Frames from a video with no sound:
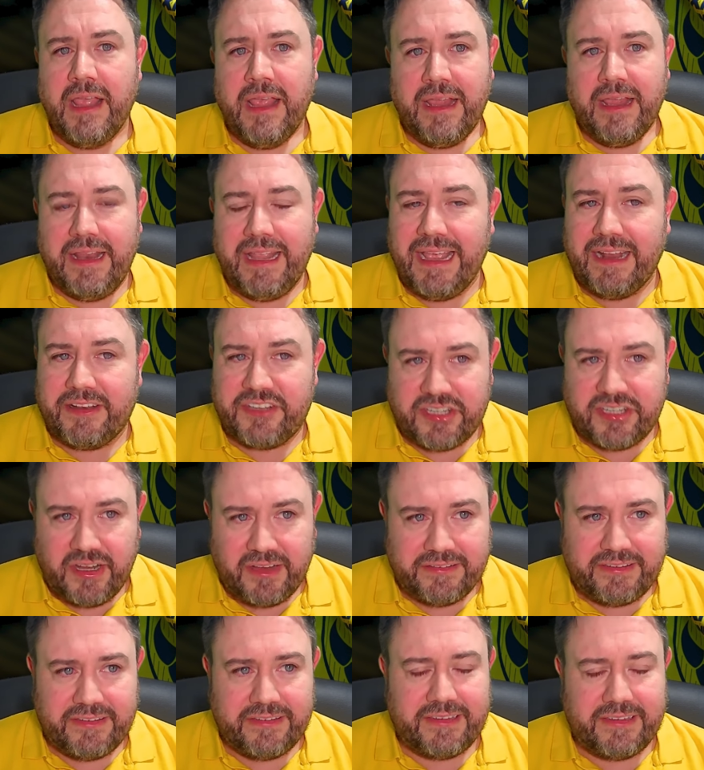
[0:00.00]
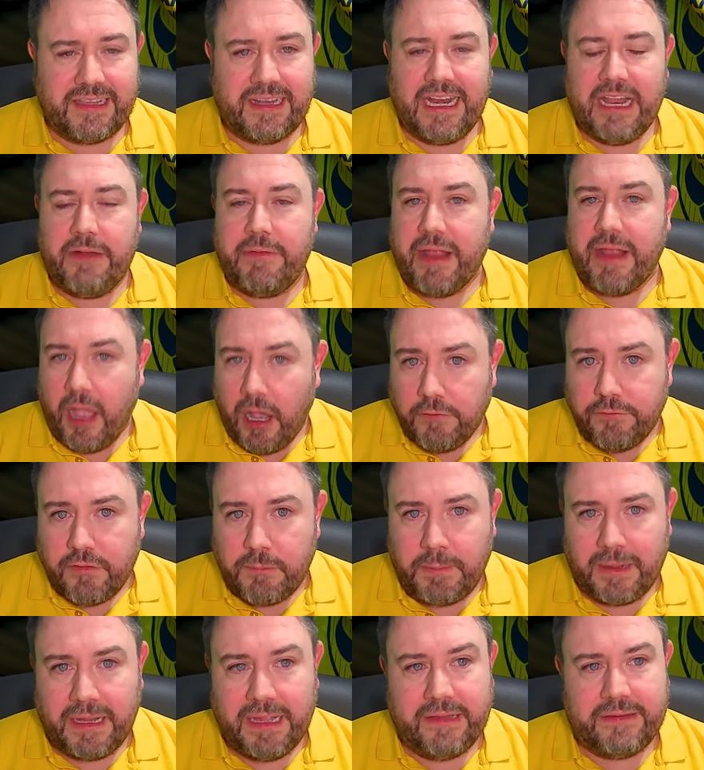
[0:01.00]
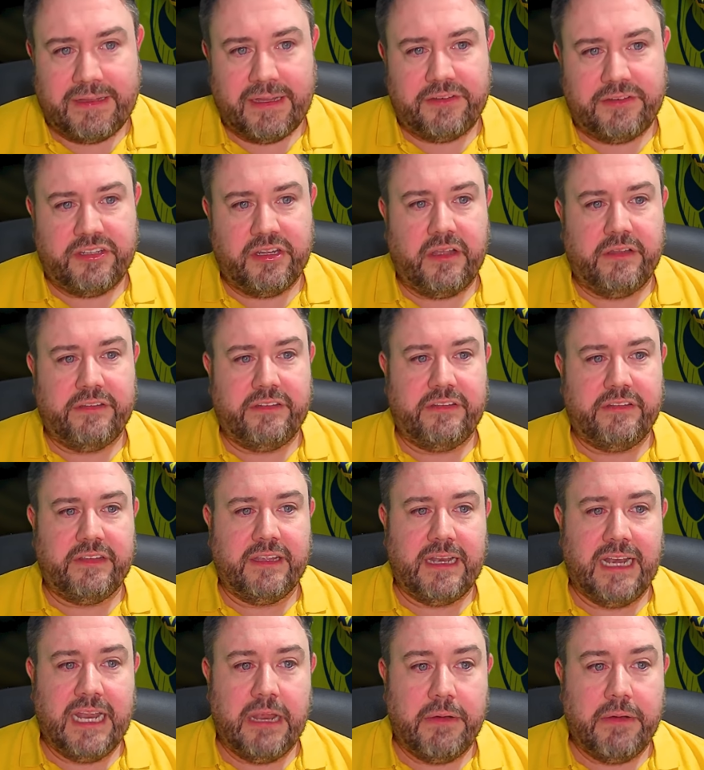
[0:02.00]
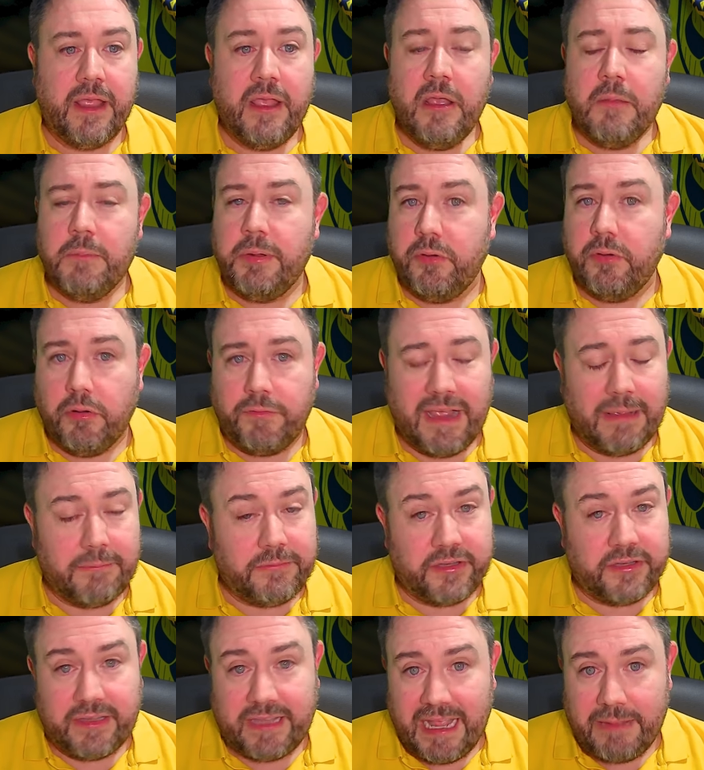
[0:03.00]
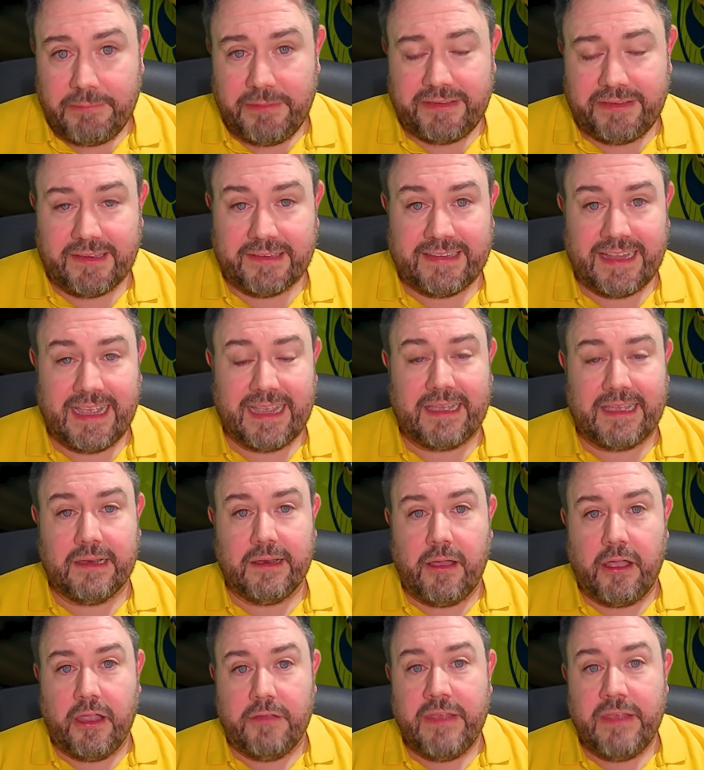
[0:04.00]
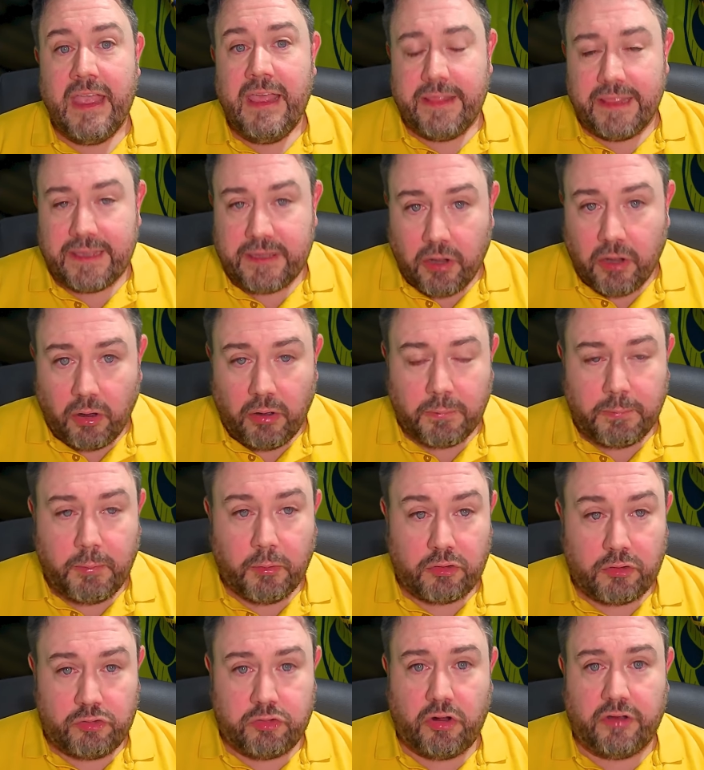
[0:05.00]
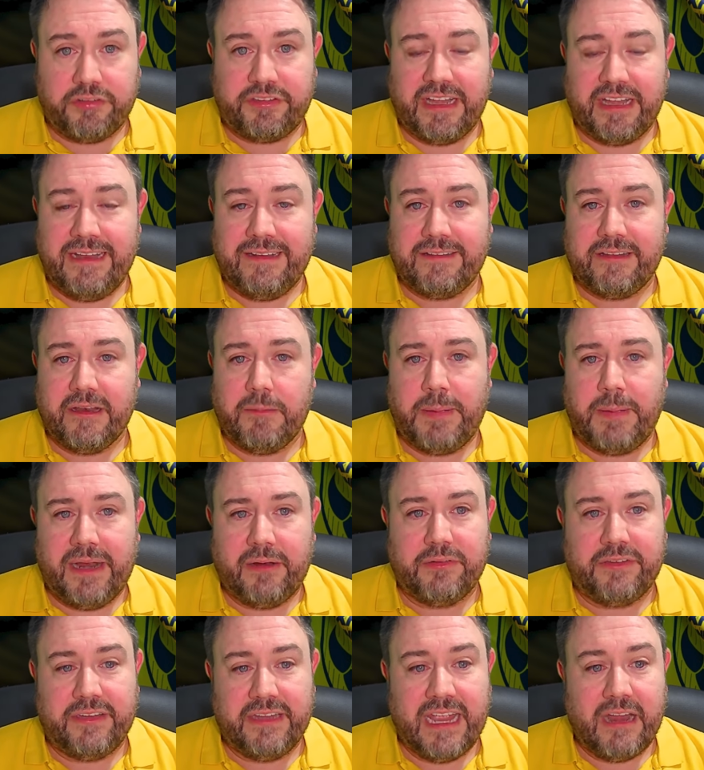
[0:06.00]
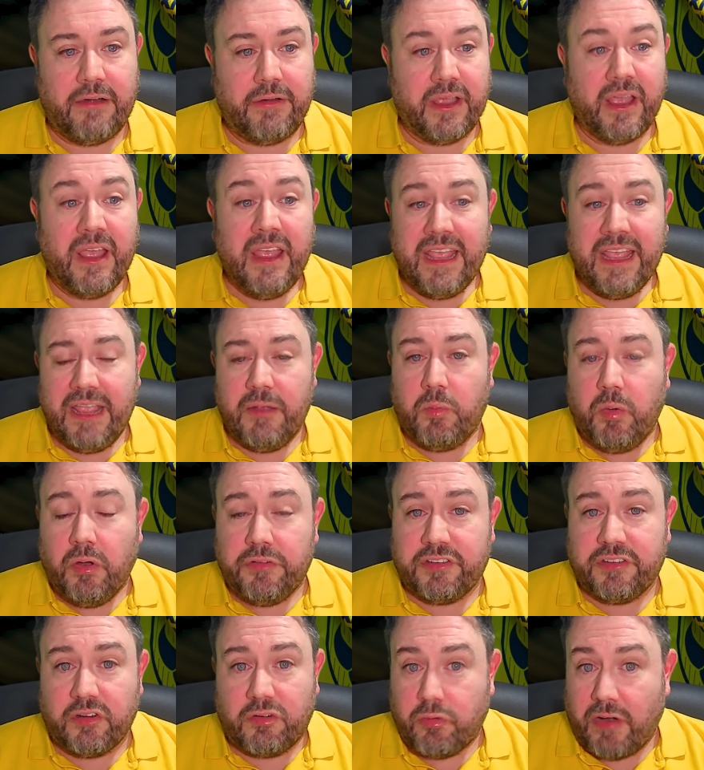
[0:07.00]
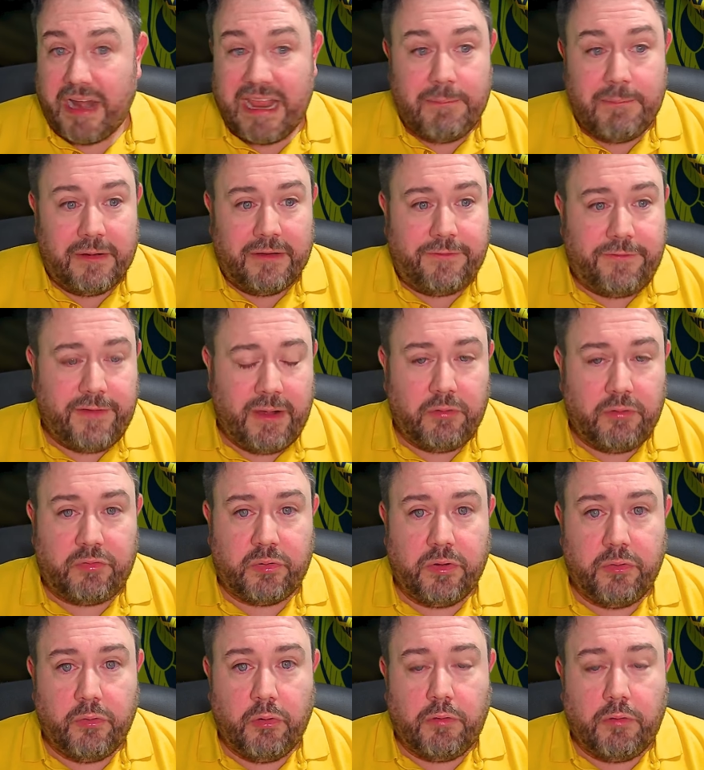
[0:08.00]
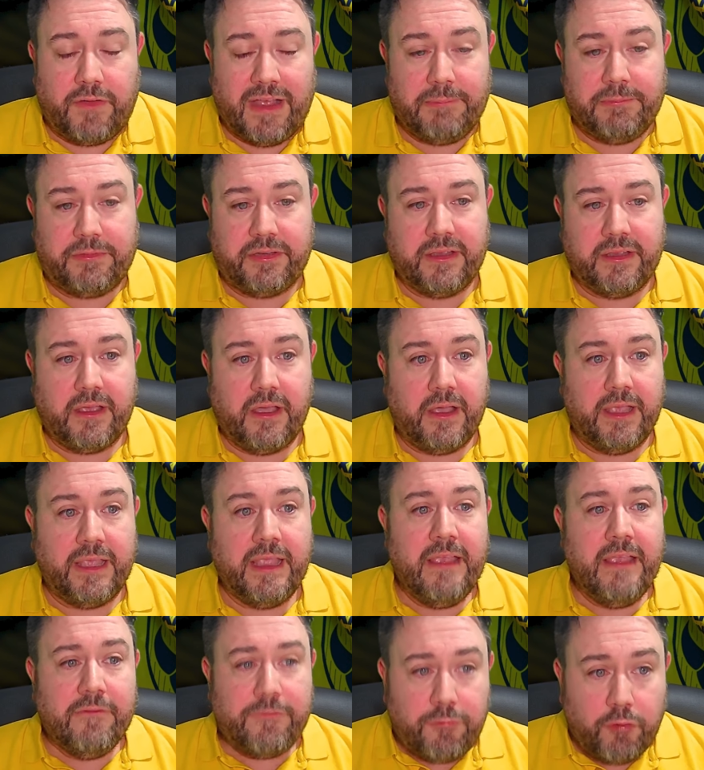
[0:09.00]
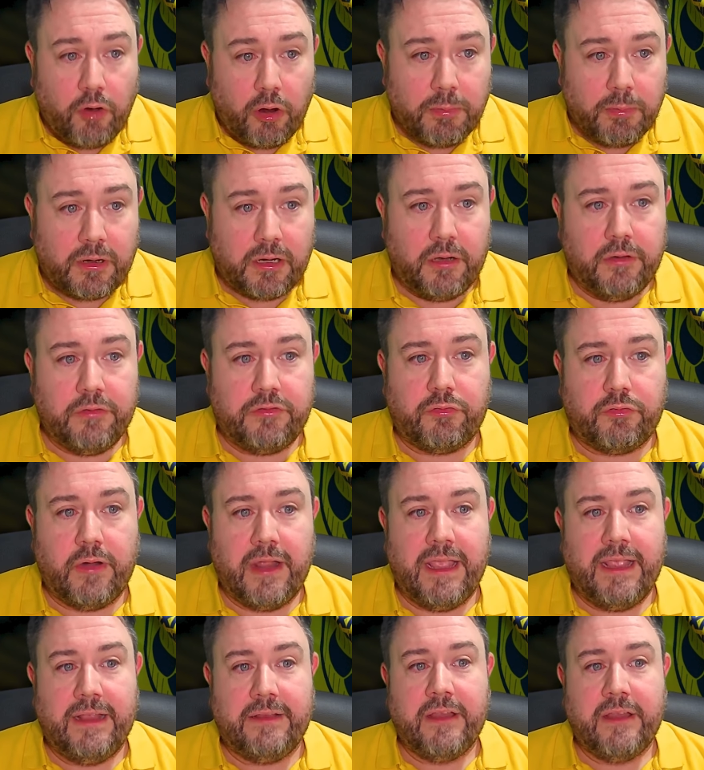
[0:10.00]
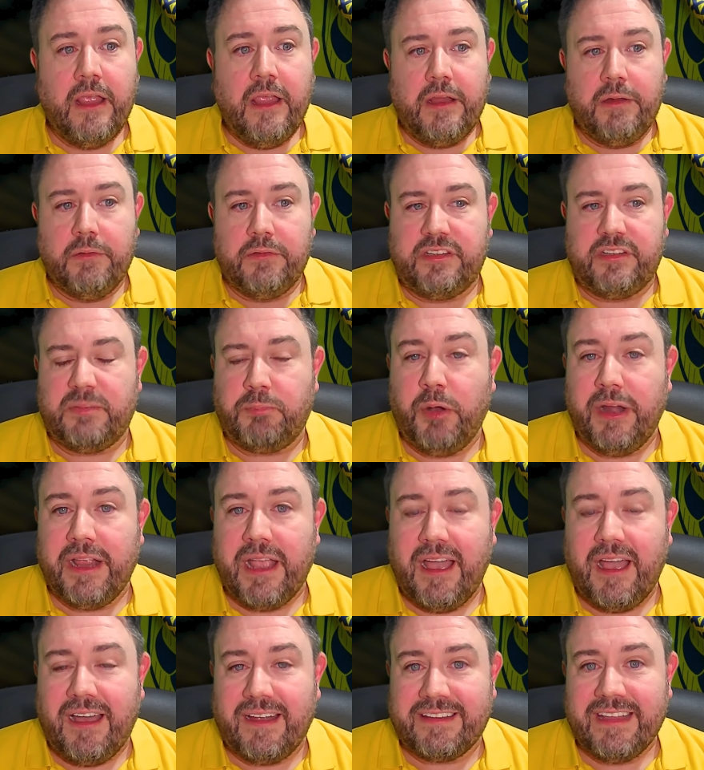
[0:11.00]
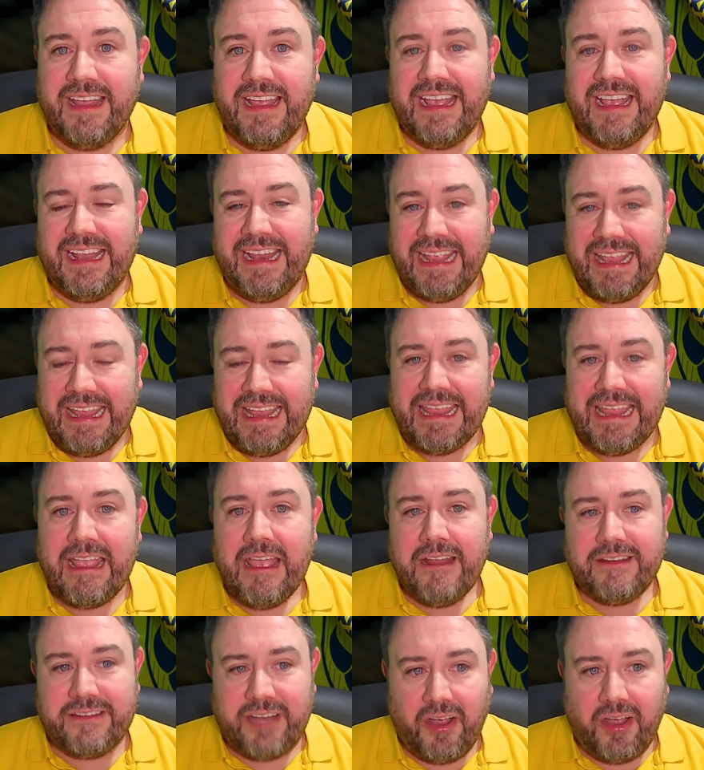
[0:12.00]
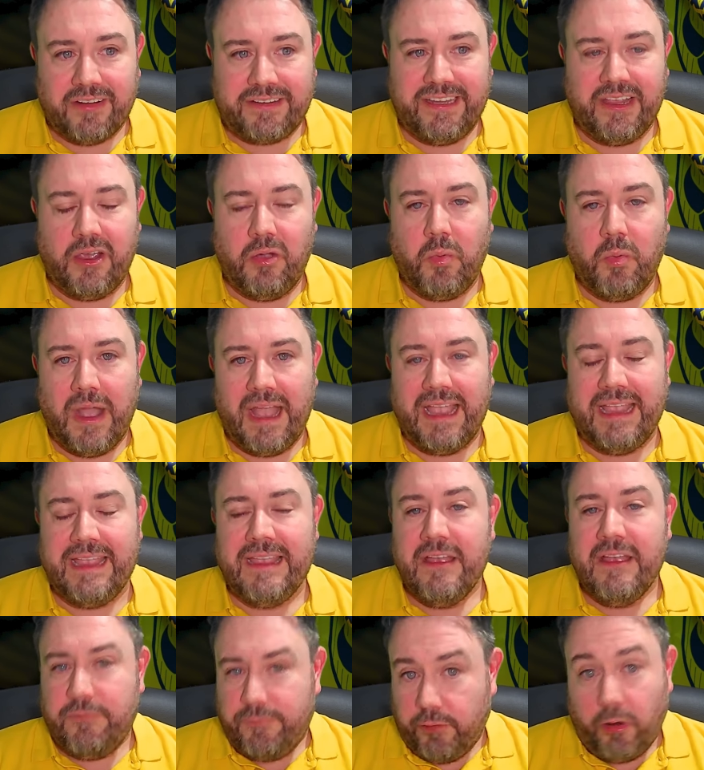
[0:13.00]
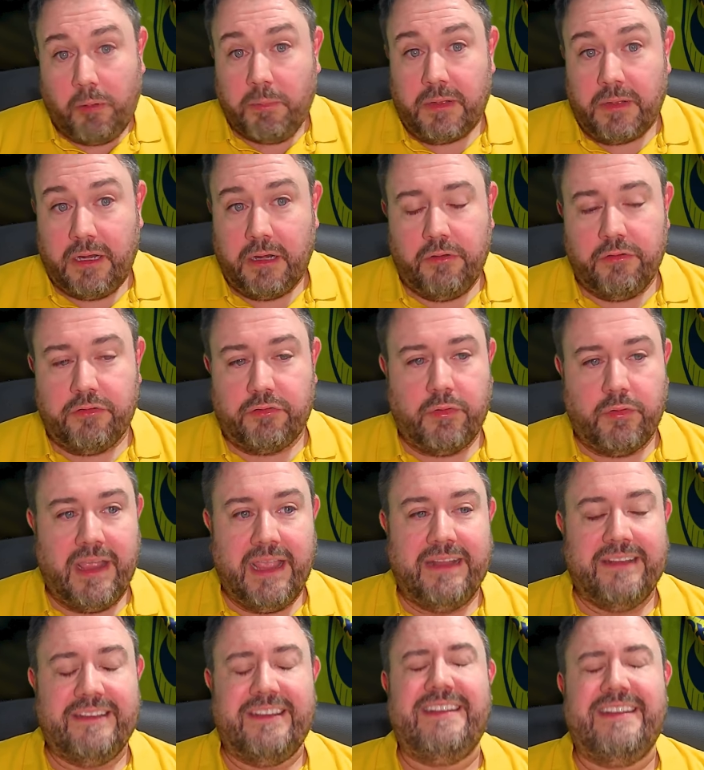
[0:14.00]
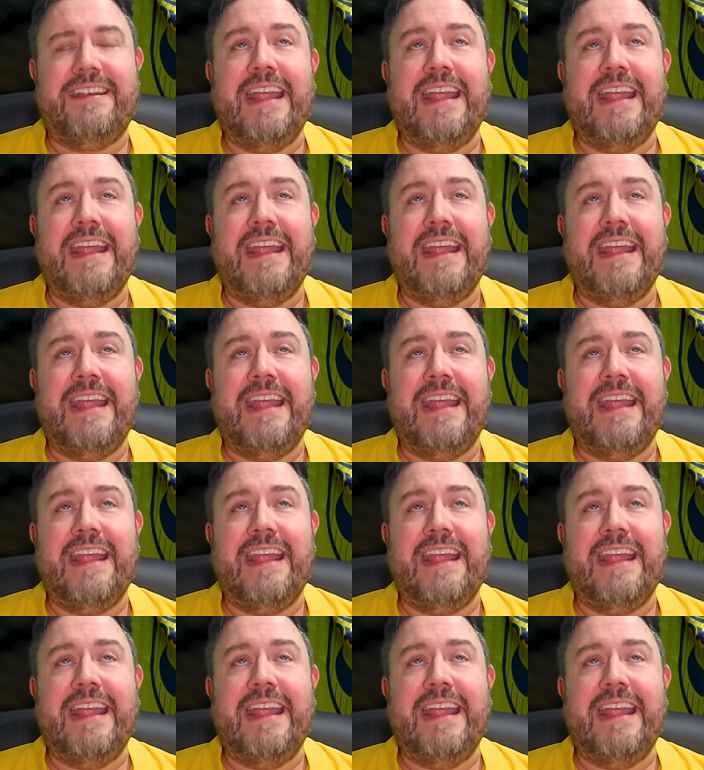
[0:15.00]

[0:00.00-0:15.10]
And he had chances to clear it. Other players had chances to clear it. But Northampton kept this attack alive. They got a cross into the penalty area. It wasn't great, but it fell to a Northampton guy from close range. It was Springart, and he tucked it away from close range.